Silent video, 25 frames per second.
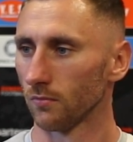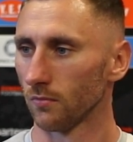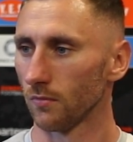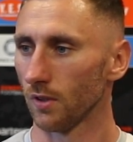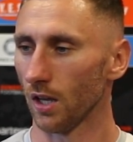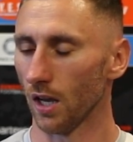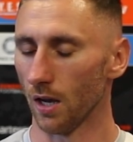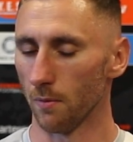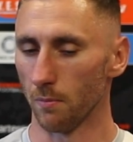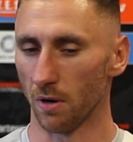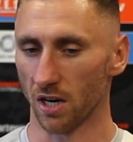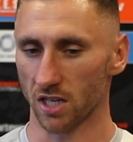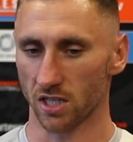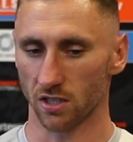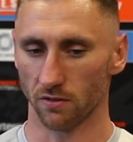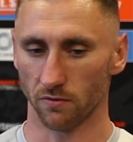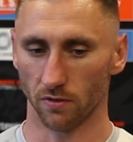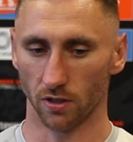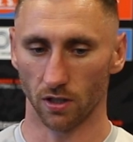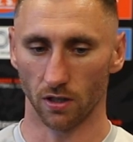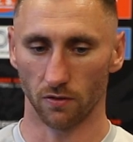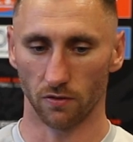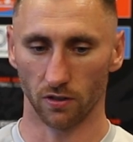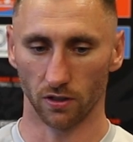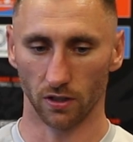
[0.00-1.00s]
Yeah,
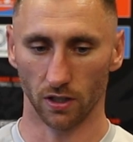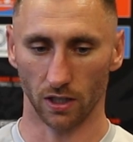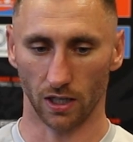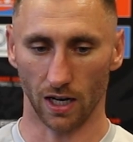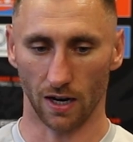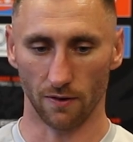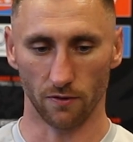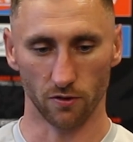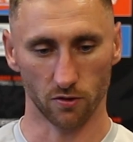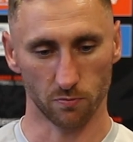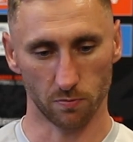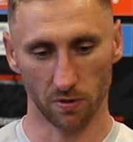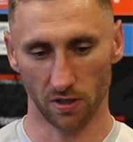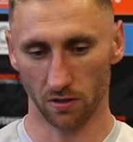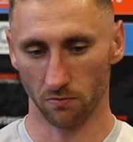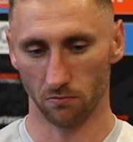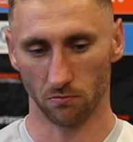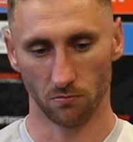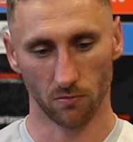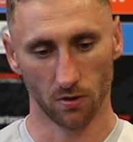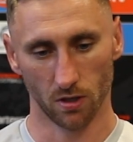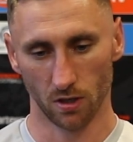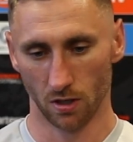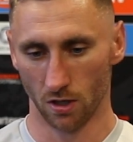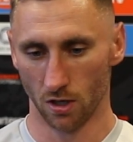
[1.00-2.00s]
massively. I think the gaffer's been
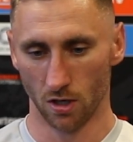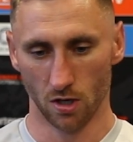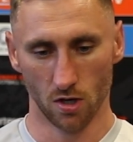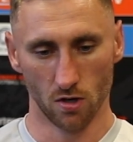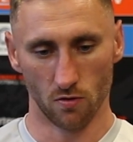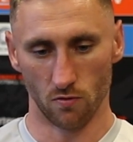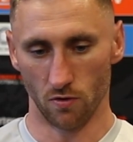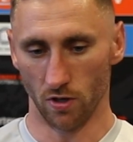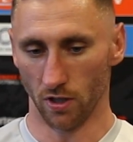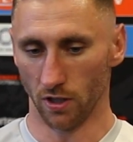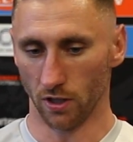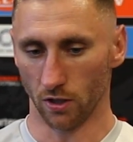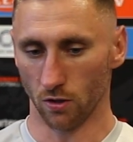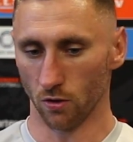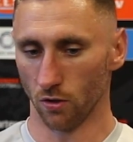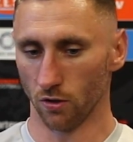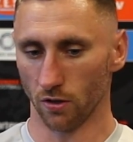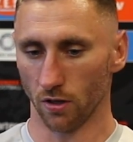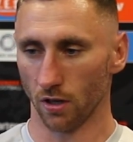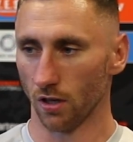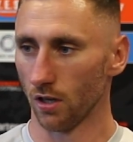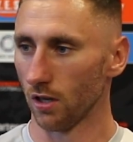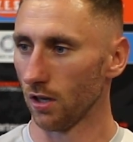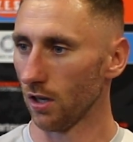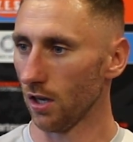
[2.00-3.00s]
really good
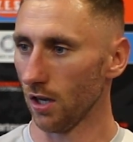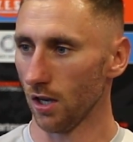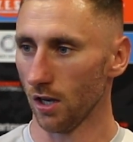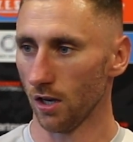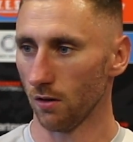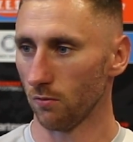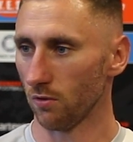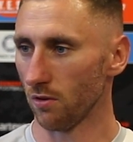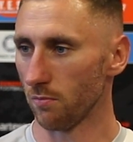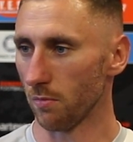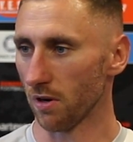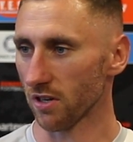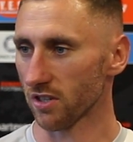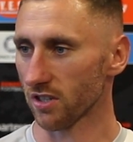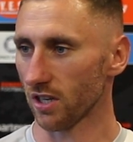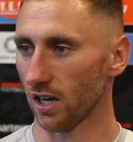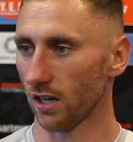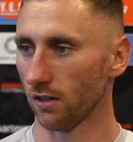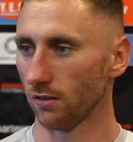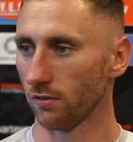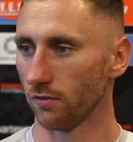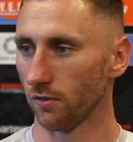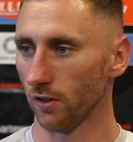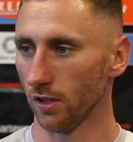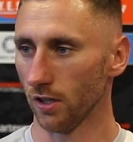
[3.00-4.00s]
with
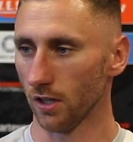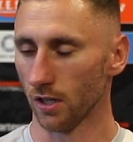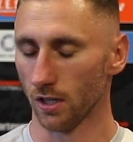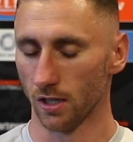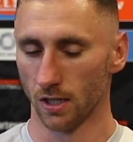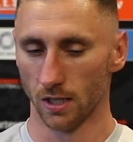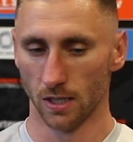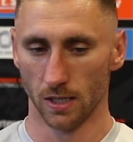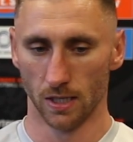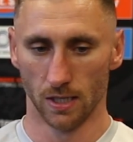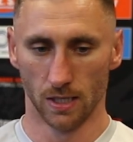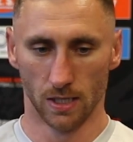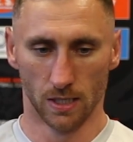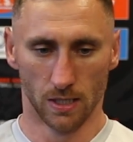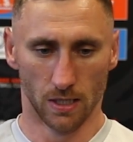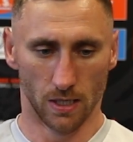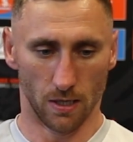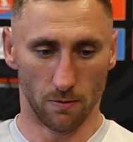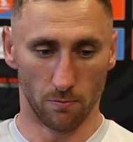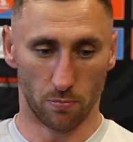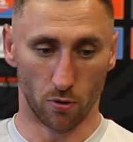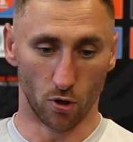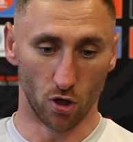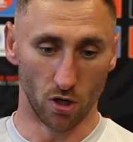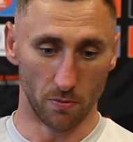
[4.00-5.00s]
myself
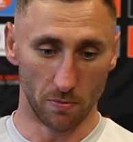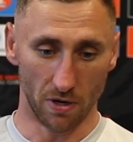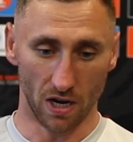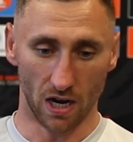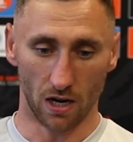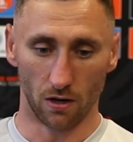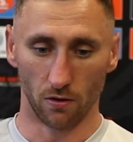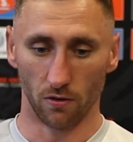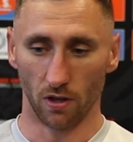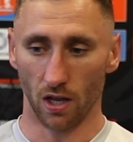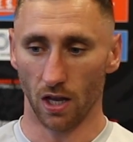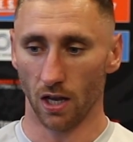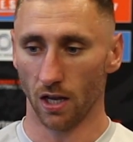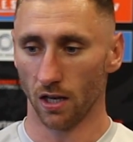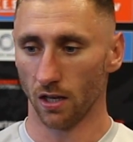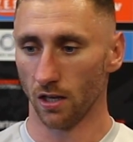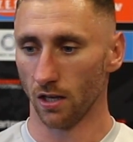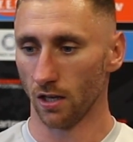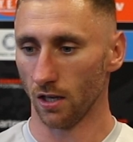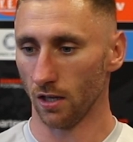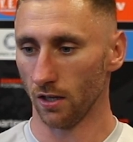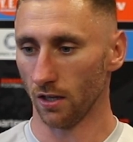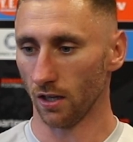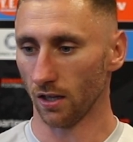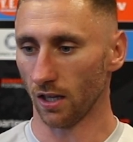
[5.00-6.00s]
and putting me out there,
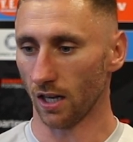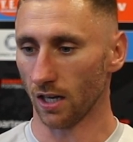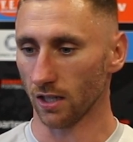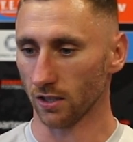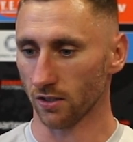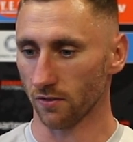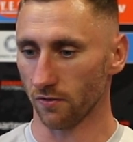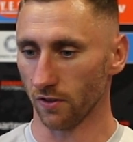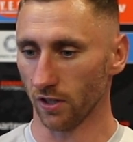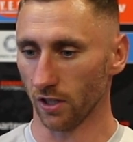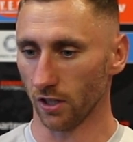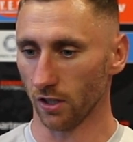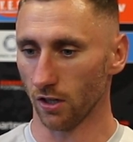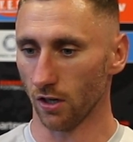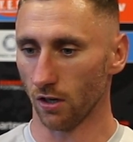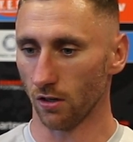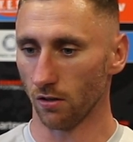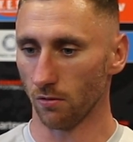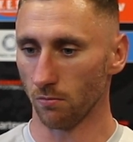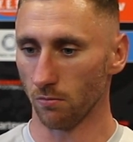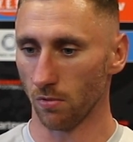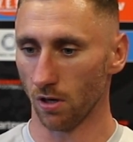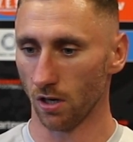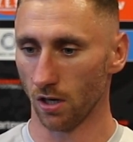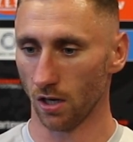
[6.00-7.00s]
and I like to think
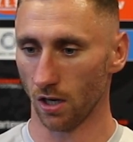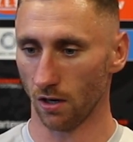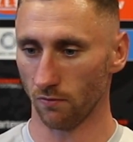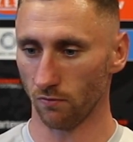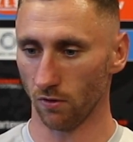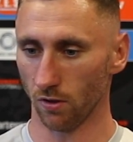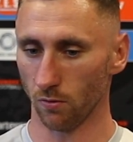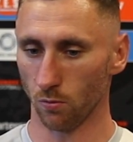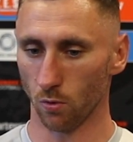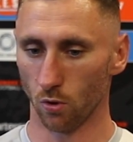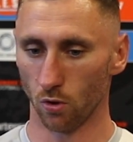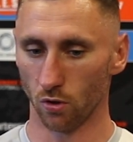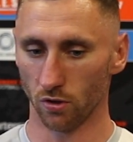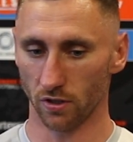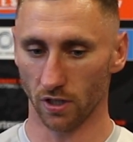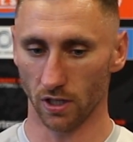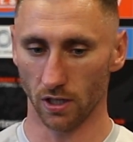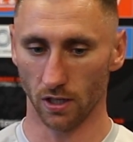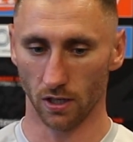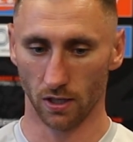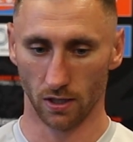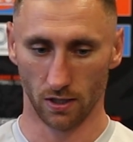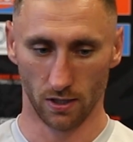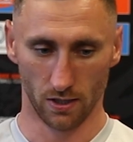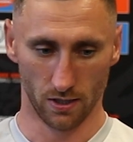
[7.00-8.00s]
I'm
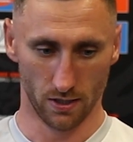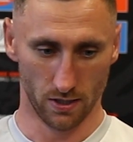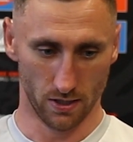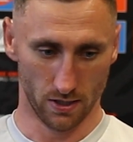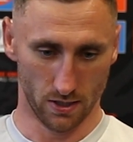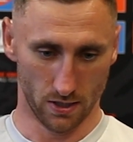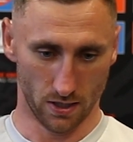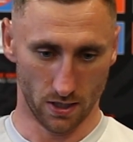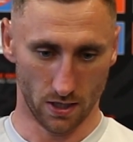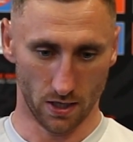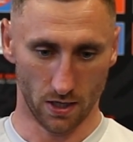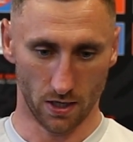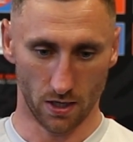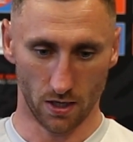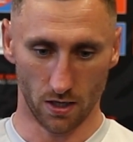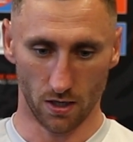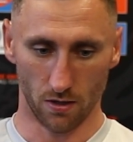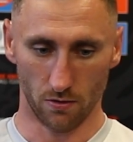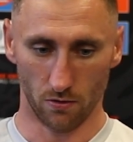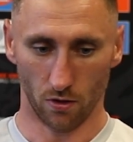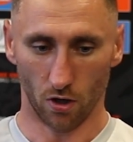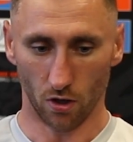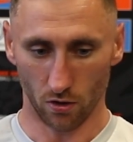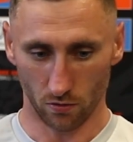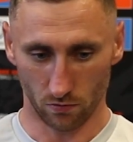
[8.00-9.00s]
rewarding
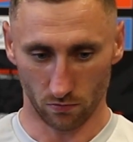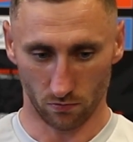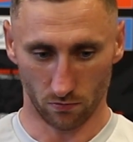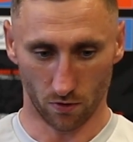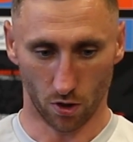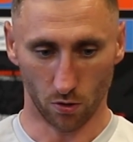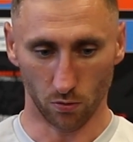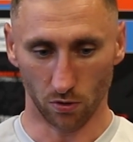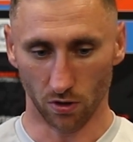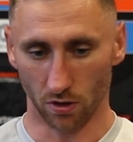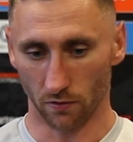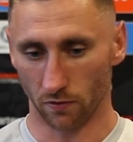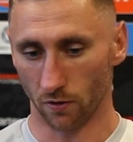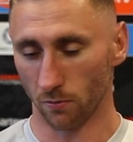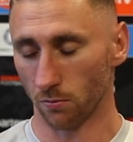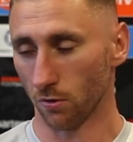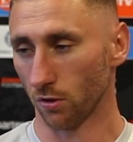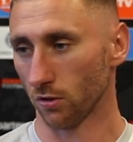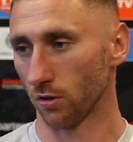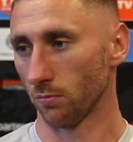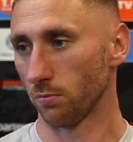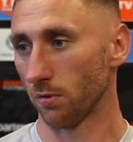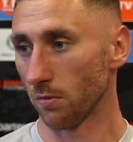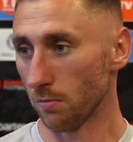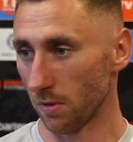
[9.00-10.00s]
not only the football
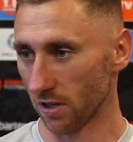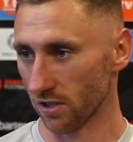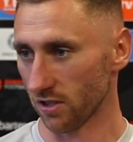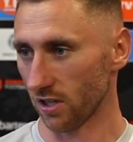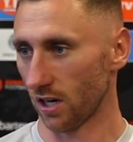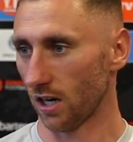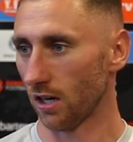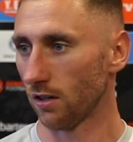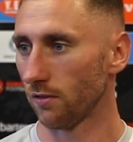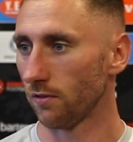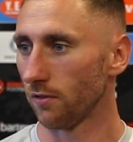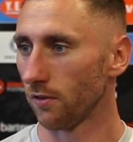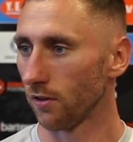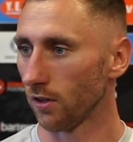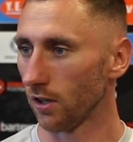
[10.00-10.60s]
club but myself,